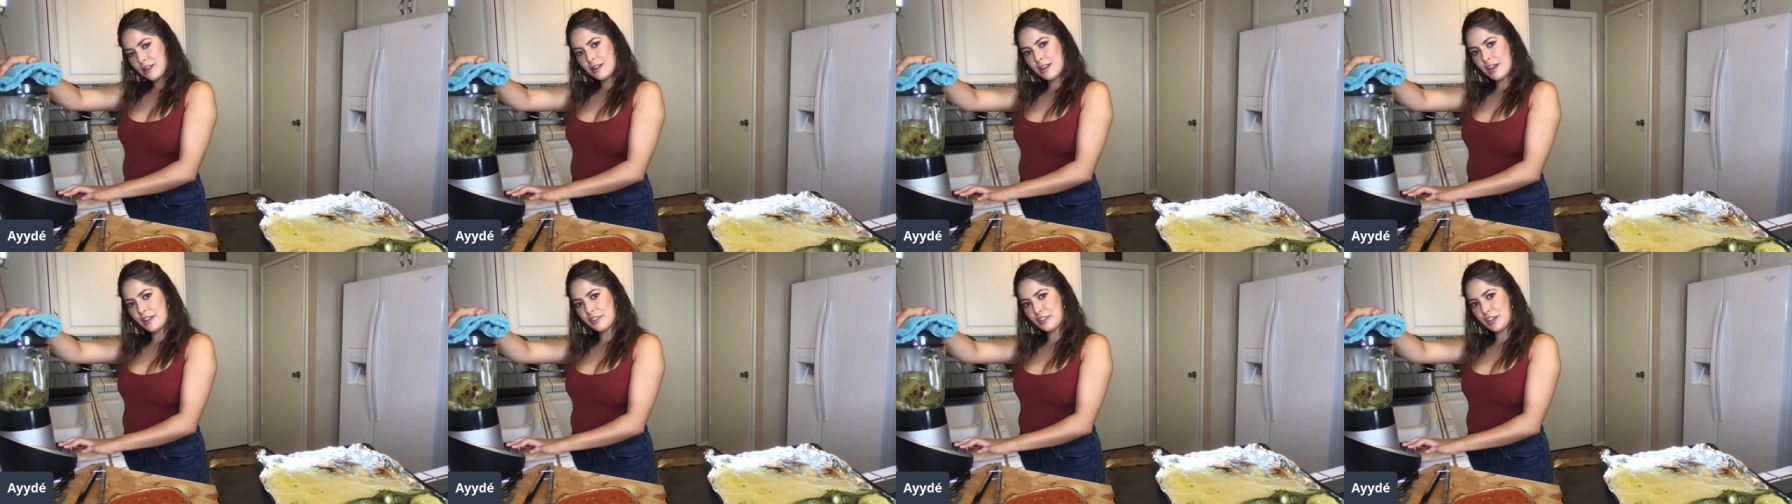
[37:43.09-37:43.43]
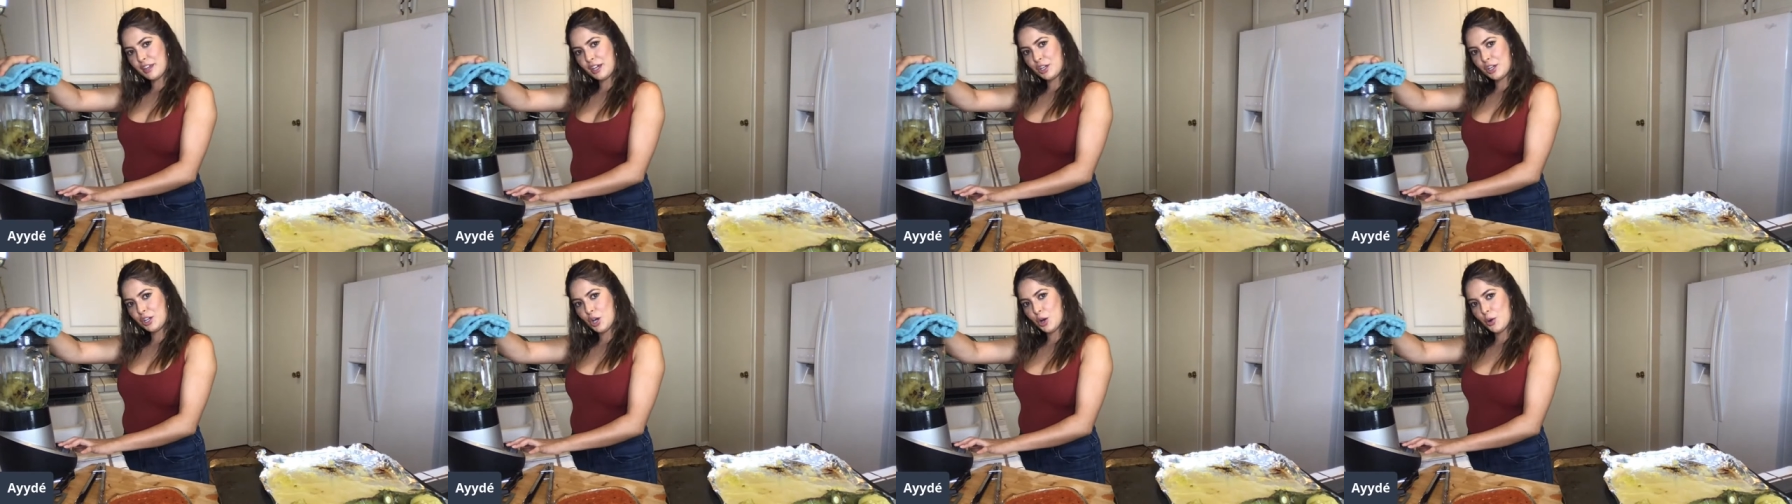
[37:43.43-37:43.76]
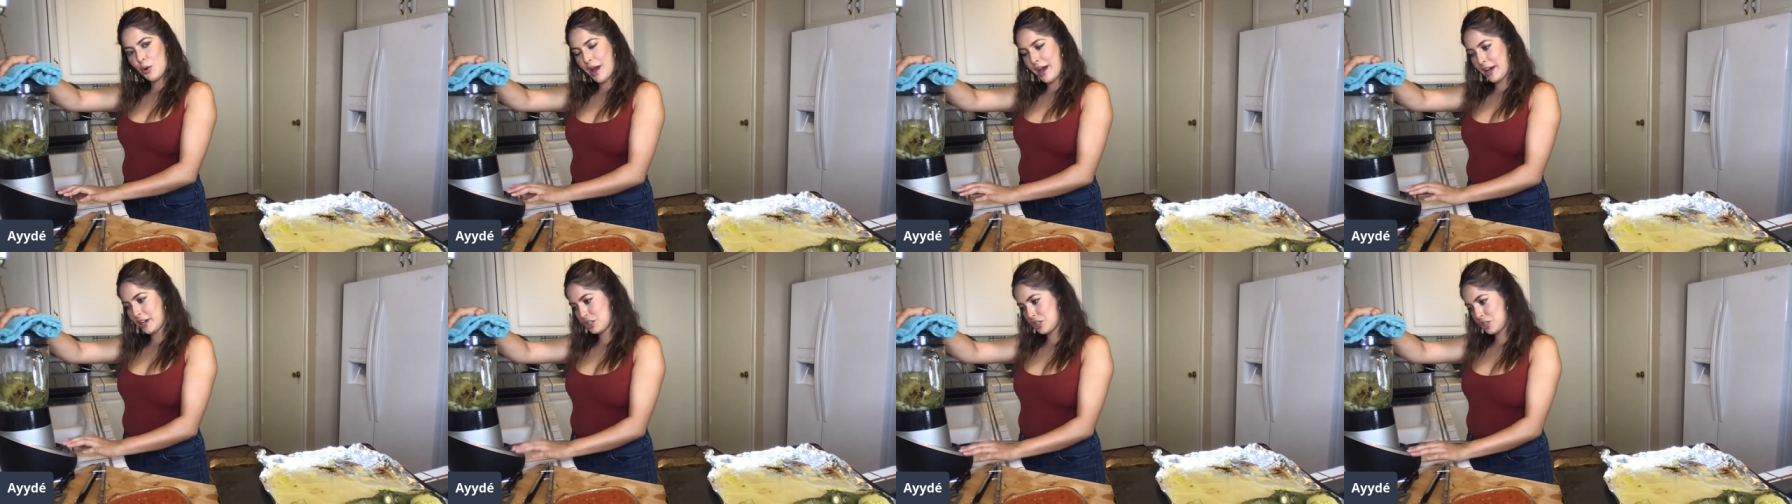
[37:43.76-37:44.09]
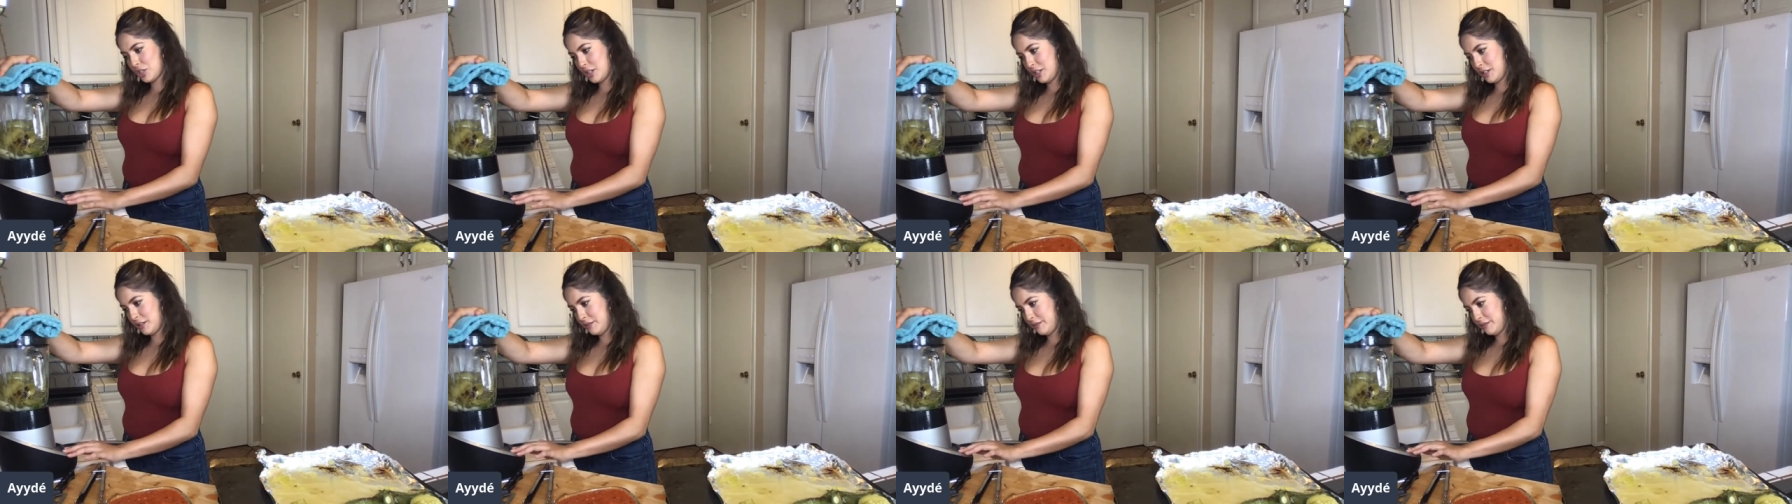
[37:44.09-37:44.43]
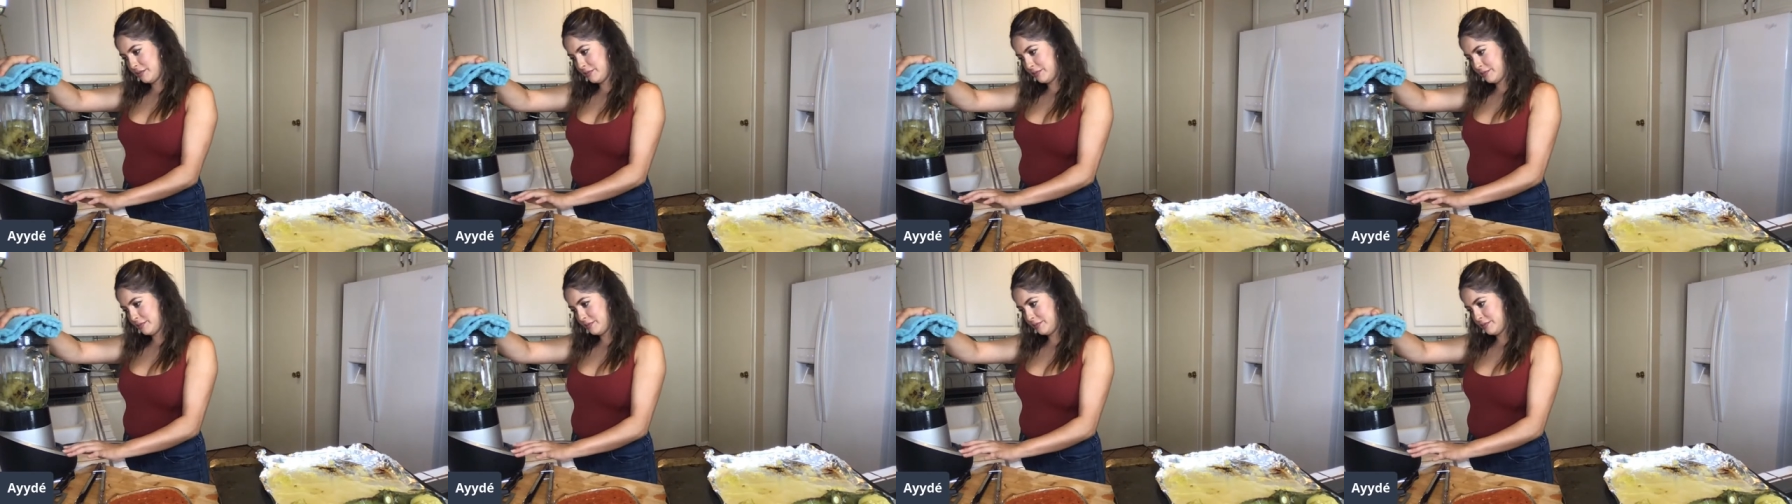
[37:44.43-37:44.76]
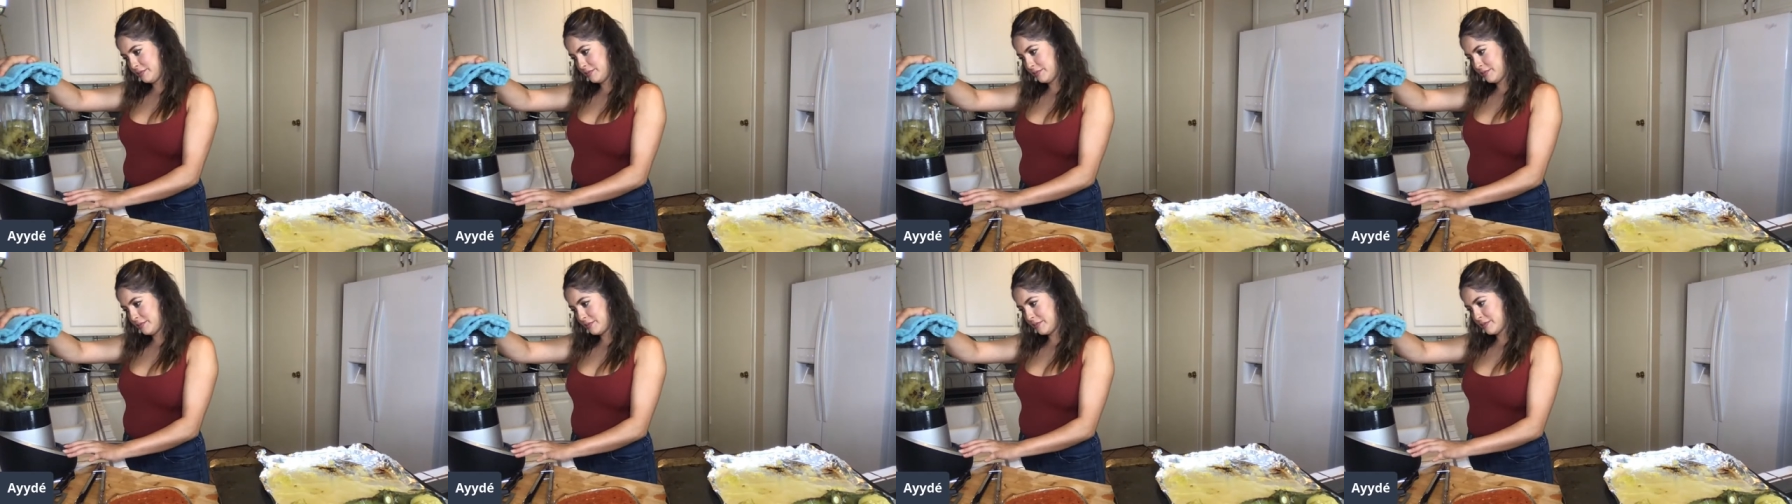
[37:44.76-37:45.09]
Nothing, no
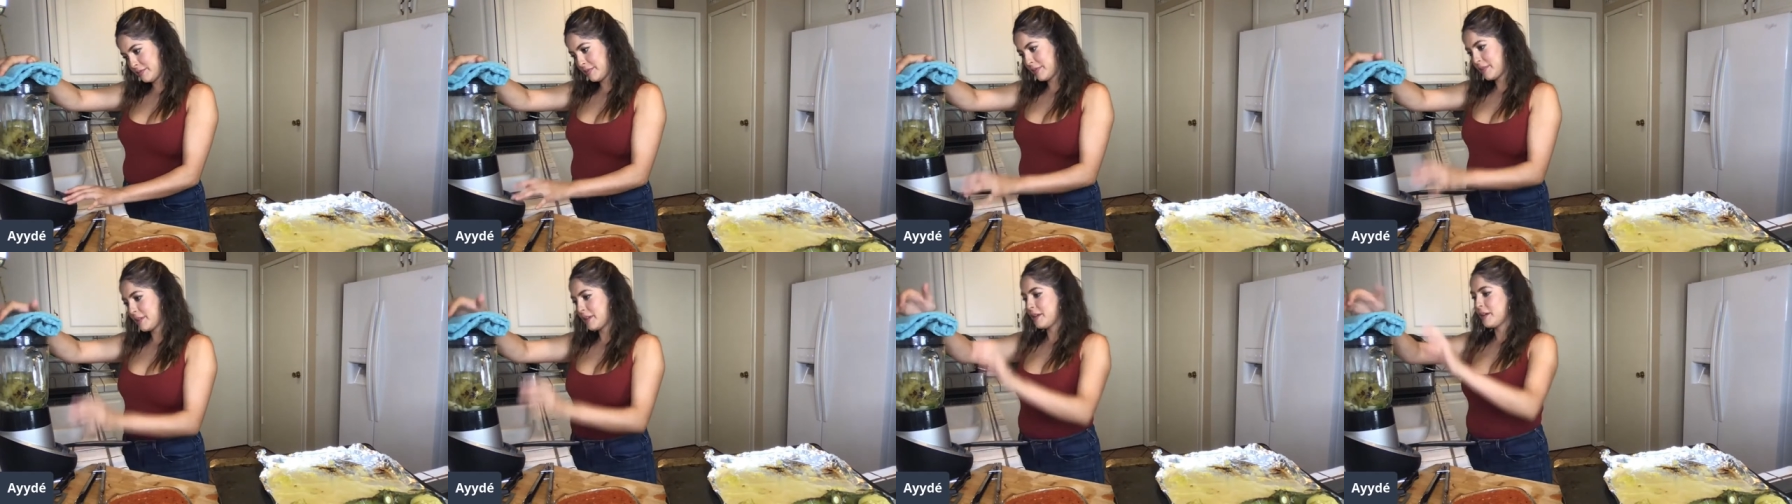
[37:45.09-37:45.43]
action.